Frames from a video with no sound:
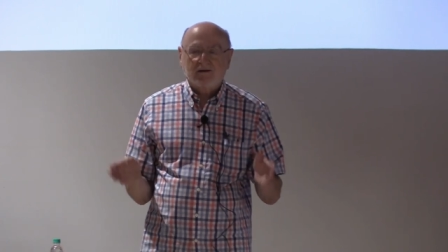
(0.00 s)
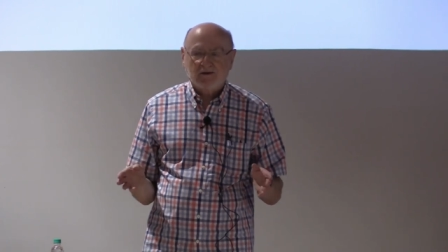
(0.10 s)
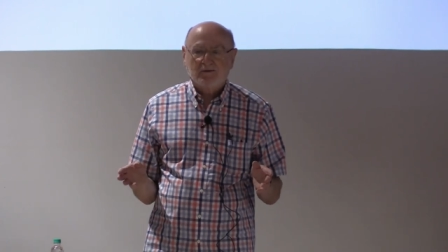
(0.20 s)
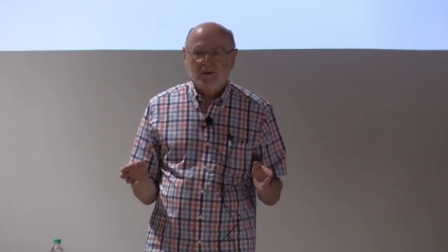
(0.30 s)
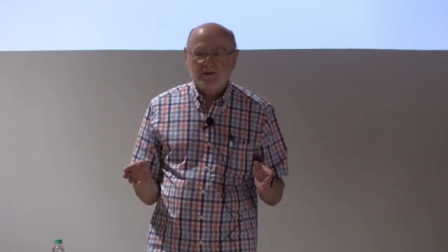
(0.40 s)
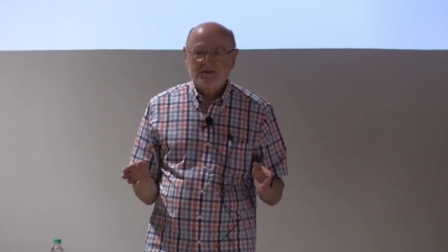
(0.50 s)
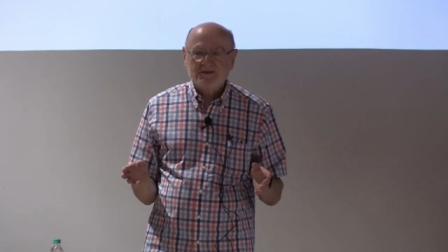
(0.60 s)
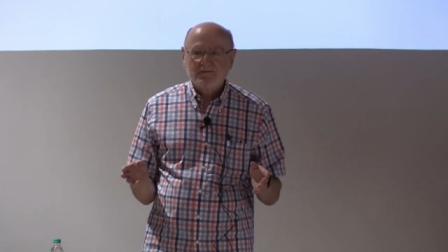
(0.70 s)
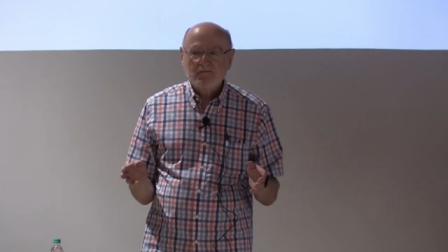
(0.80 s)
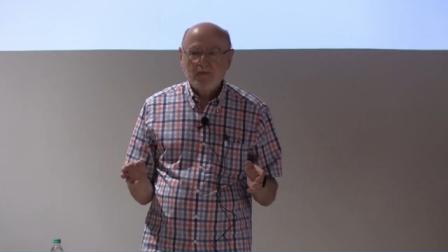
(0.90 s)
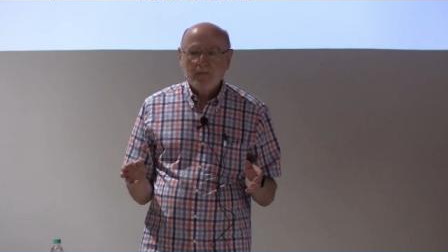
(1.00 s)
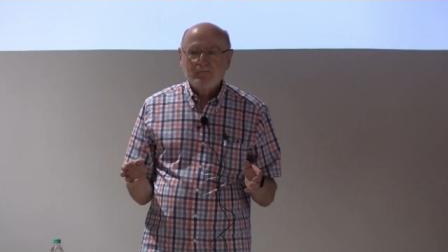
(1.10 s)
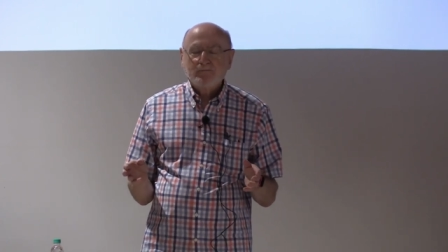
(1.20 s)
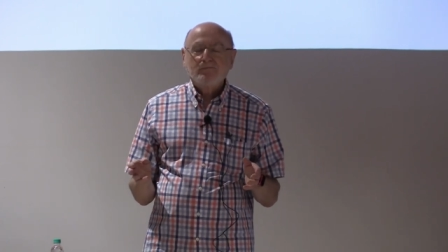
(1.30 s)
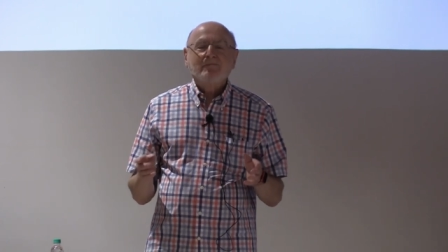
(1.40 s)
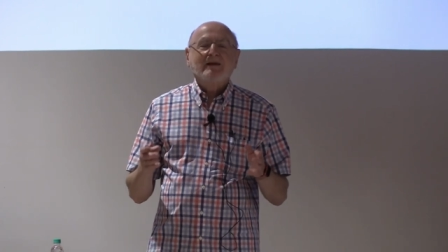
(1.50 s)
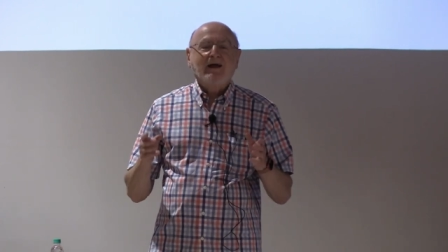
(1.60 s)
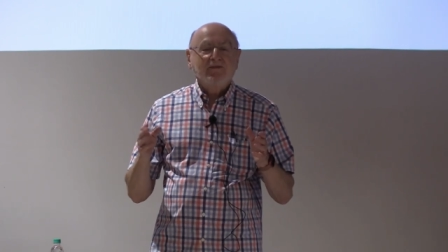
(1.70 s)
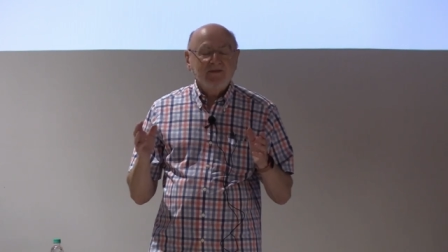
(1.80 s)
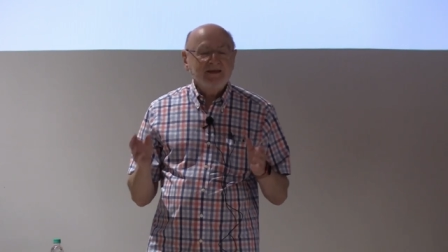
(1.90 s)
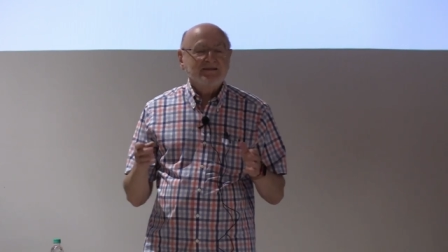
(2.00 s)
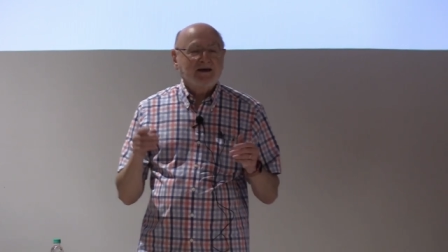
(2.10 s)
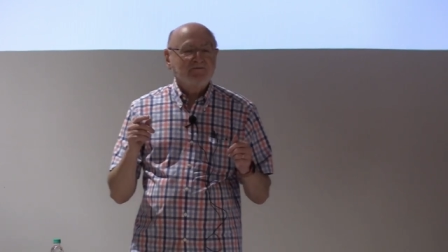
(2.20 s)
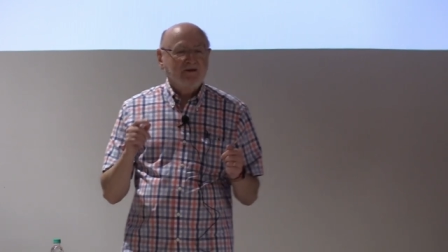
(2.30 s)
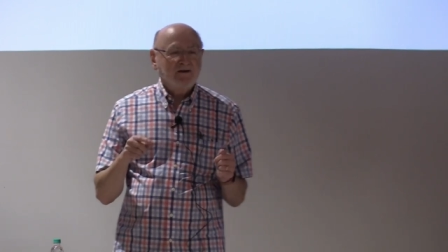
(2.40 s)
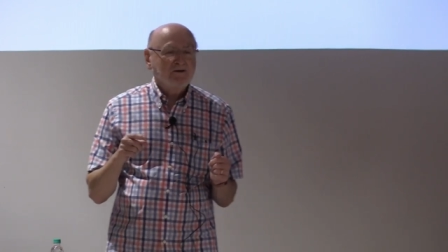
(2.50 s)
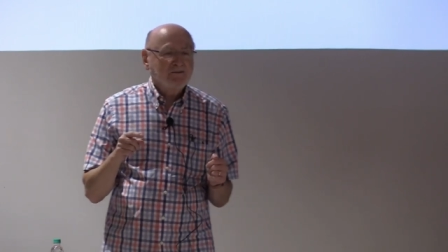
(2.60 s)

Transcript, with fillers: variables. And these are